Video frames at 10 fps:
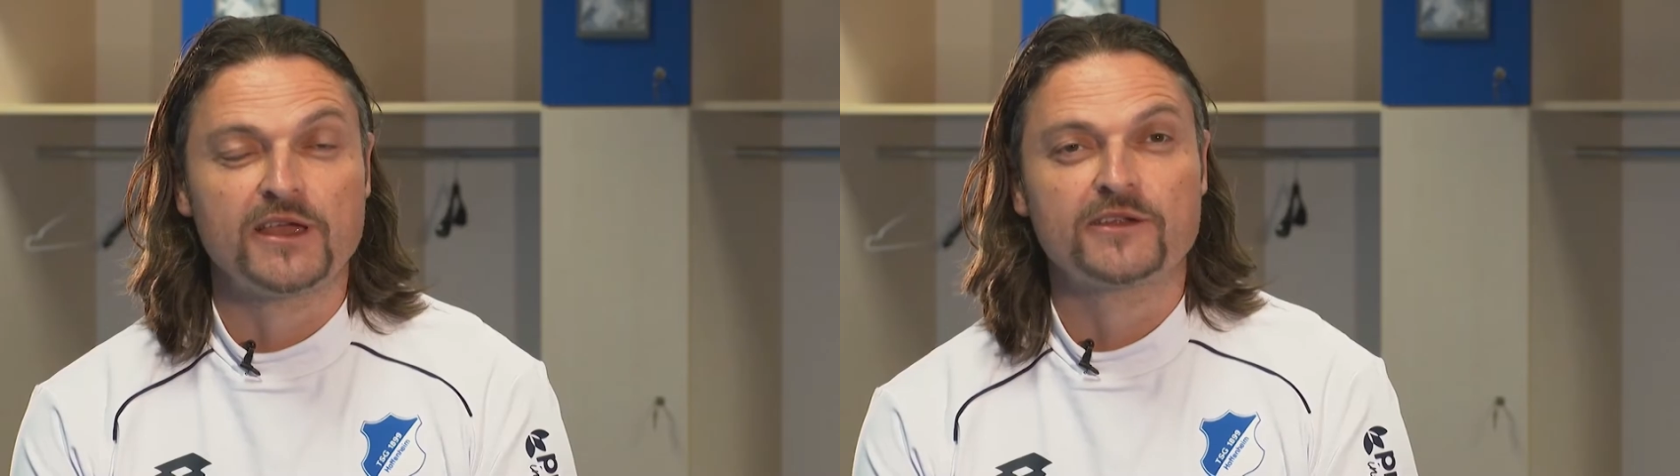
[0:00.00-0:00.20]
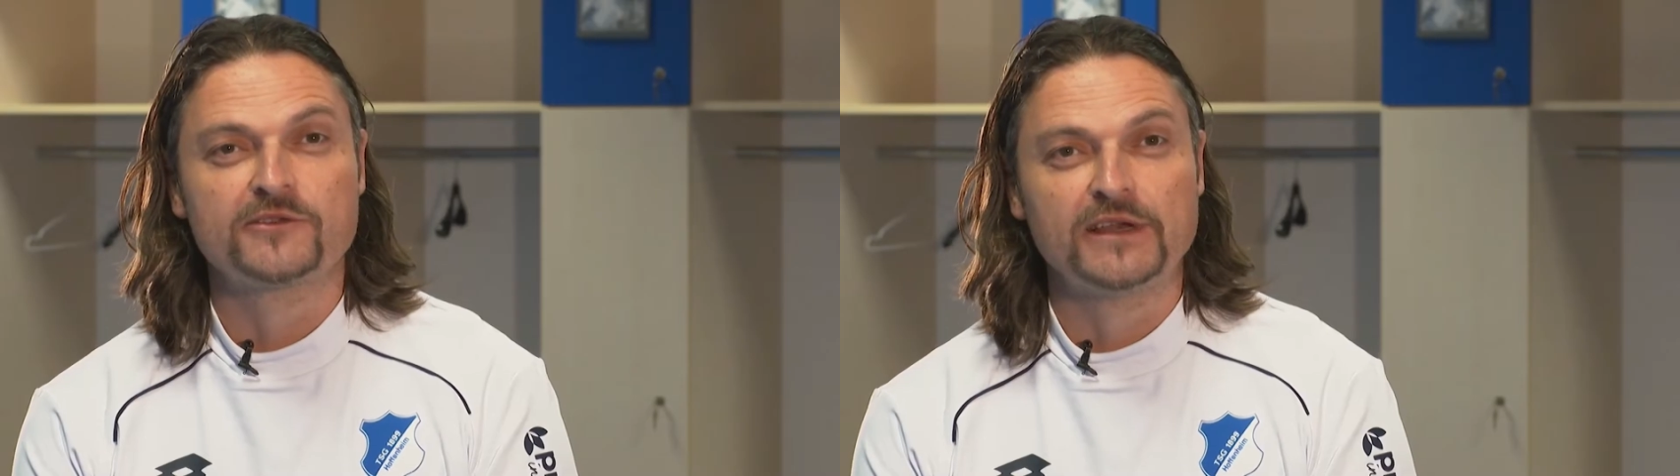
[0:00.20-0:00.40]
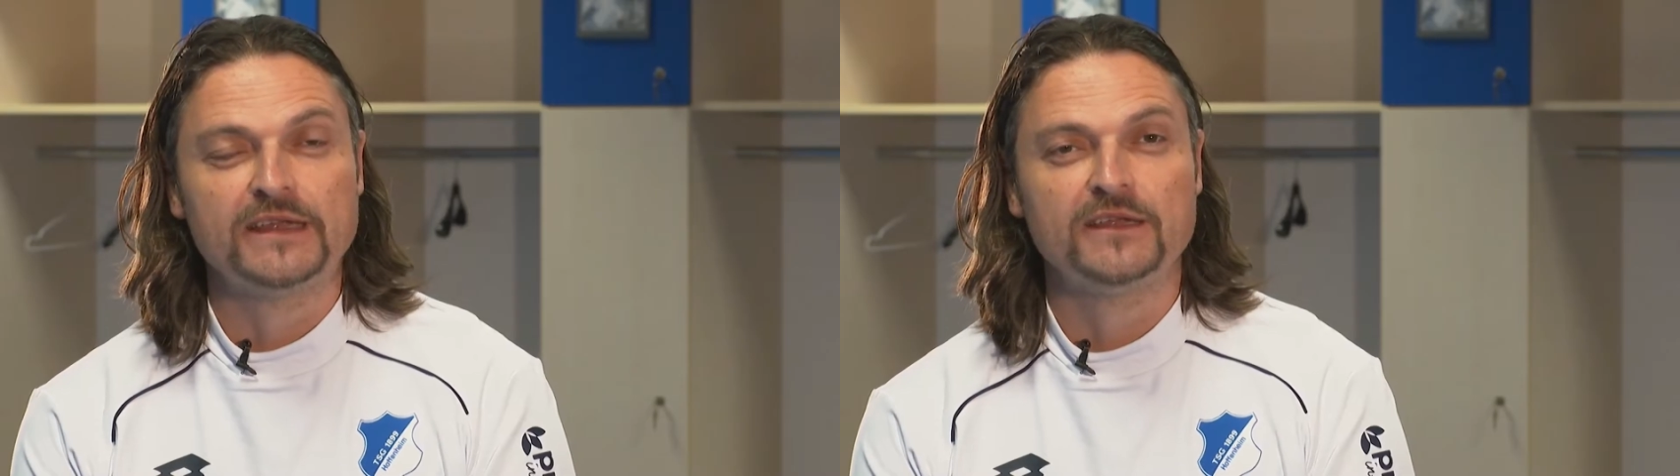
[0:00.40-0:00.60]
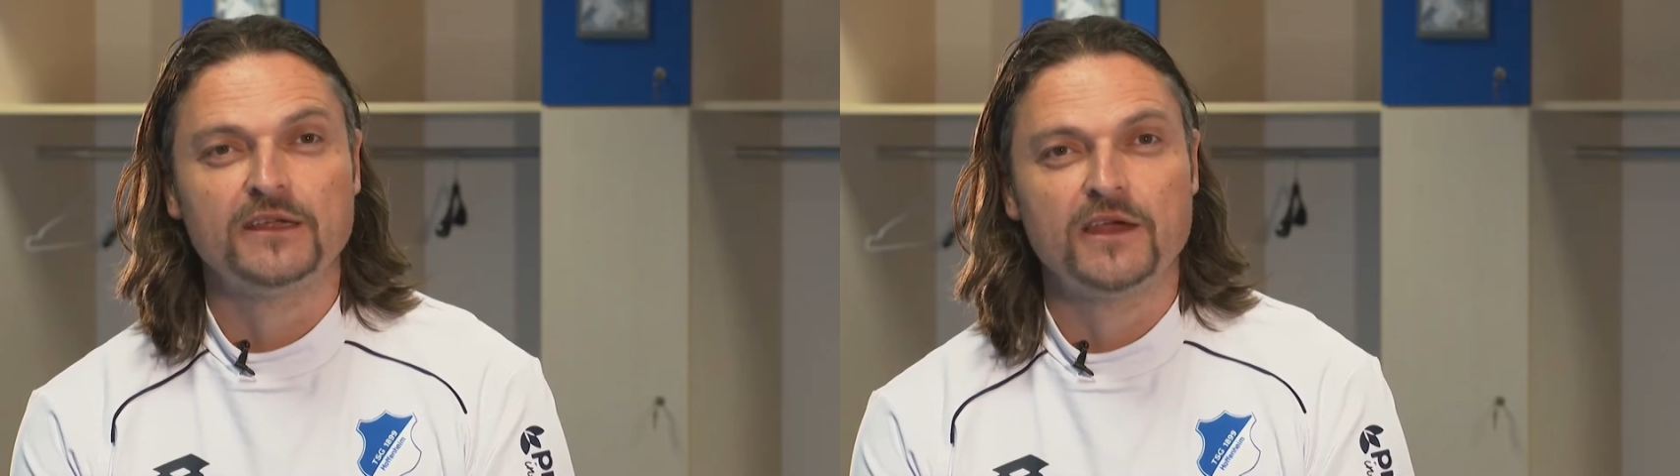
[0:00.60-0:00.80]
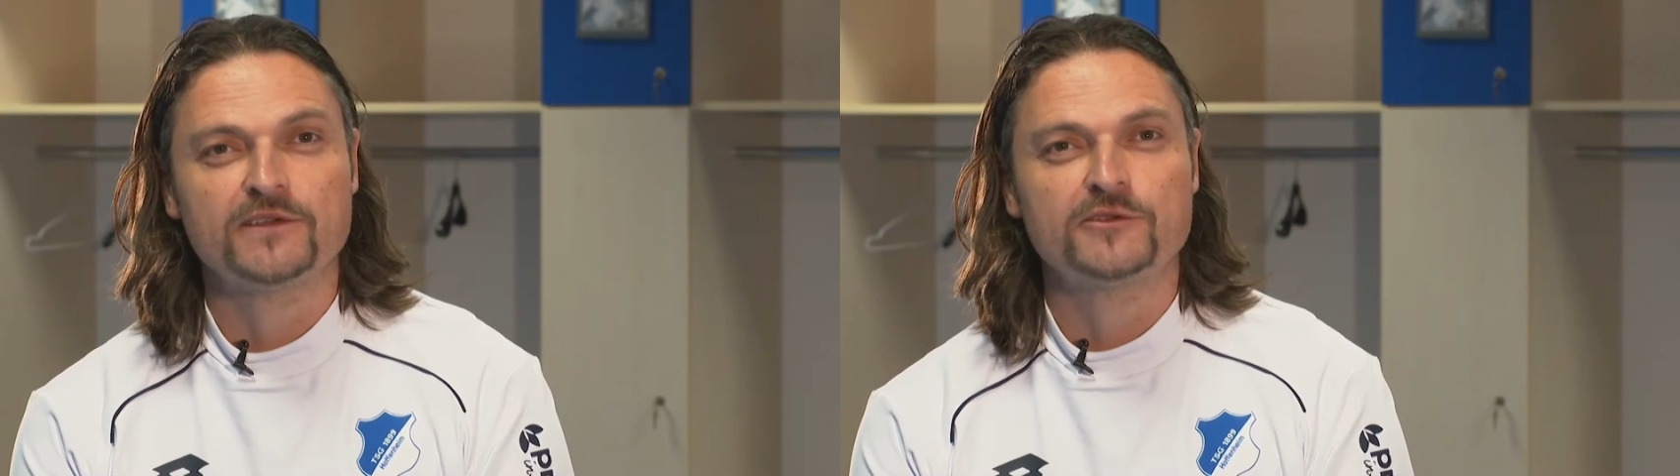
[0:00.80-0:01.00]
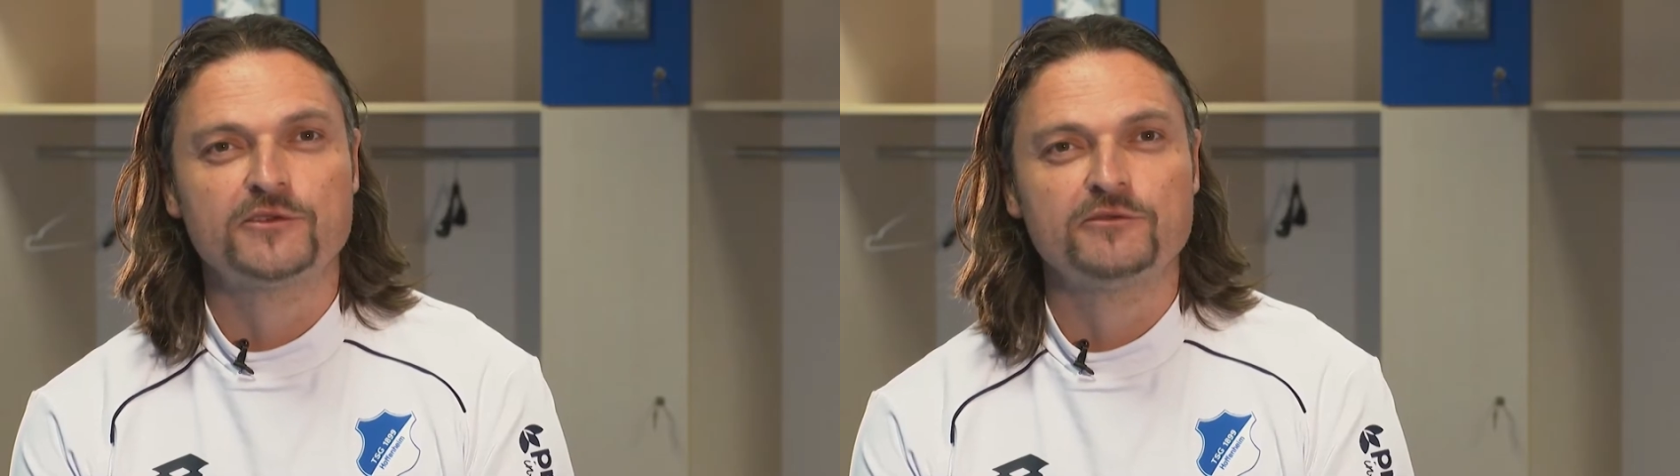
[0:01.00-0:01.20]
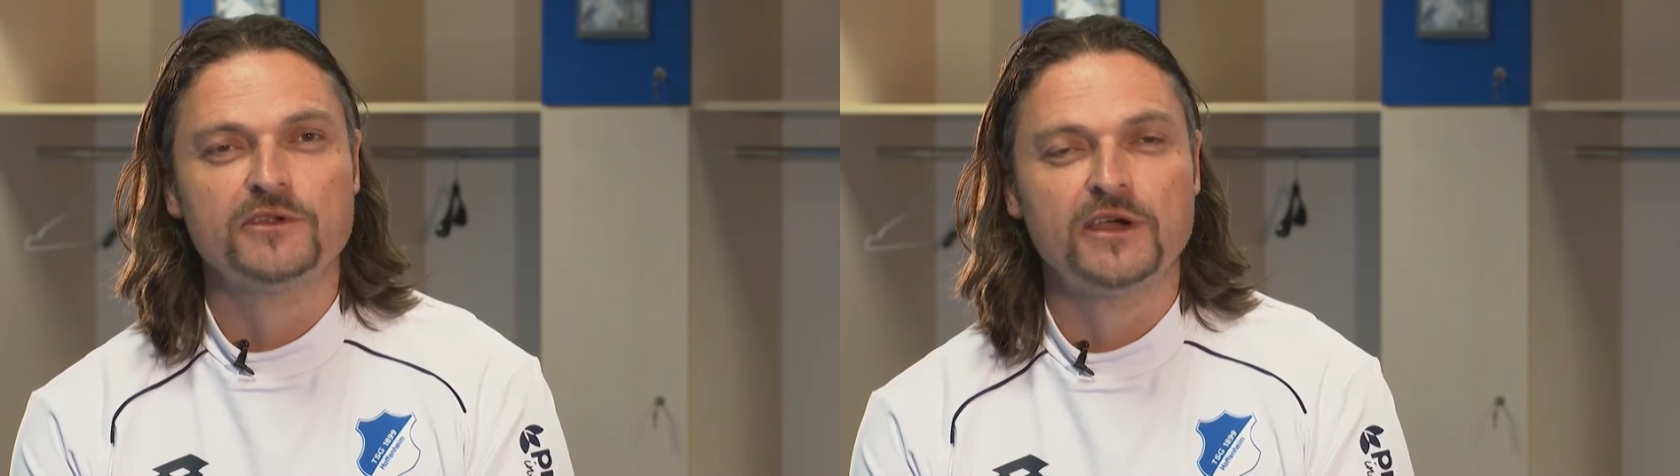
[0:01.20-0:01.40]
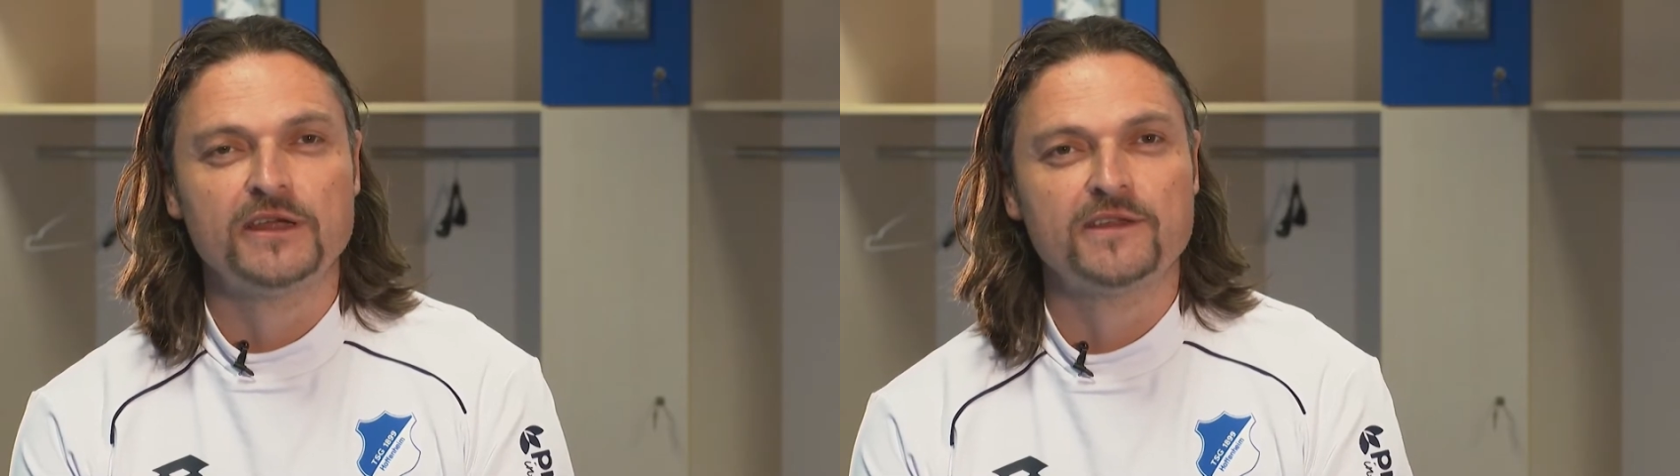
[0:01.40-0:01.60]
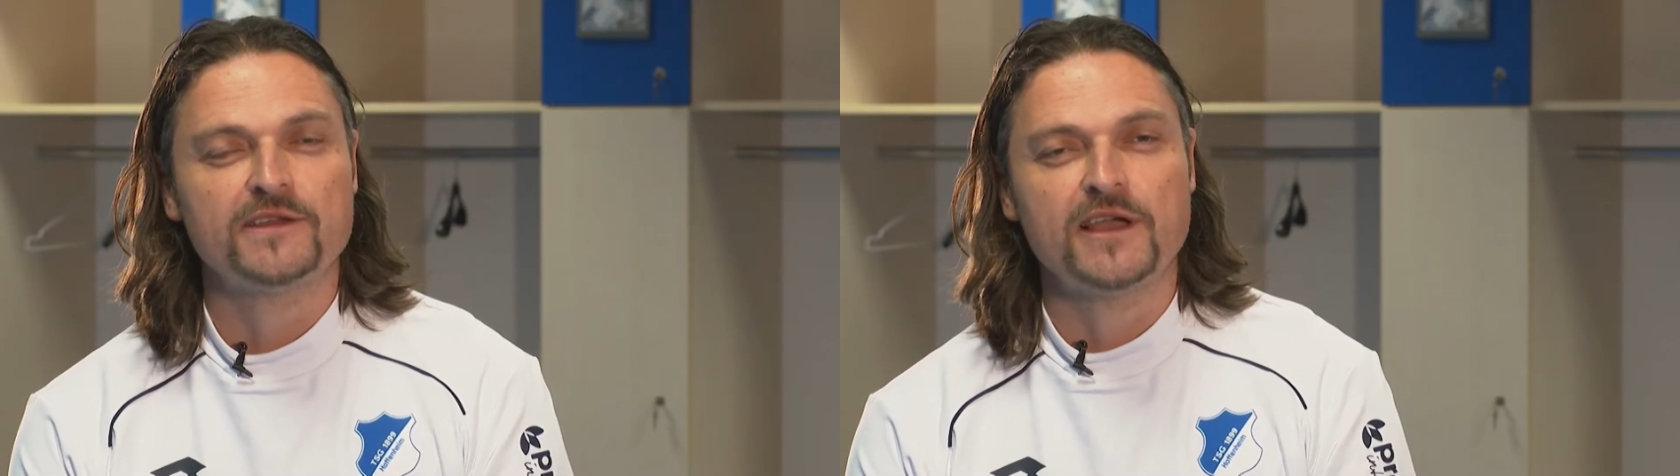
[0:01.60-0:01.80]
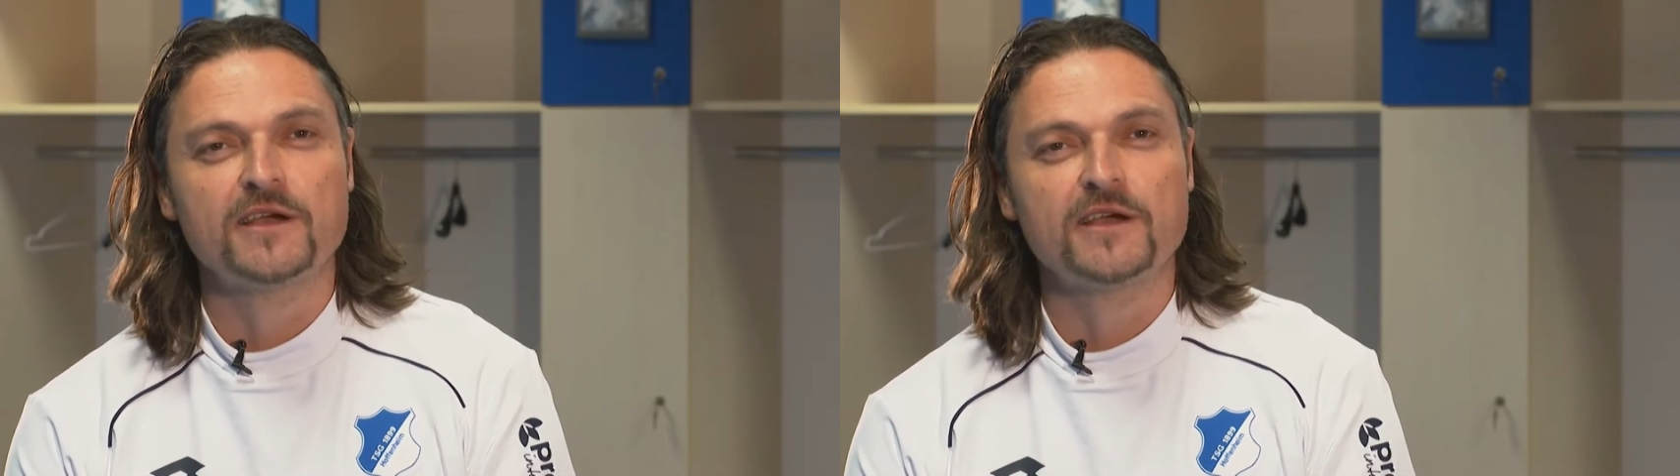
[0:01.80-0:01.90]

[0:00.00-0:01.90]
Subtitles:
actually as a junior and as a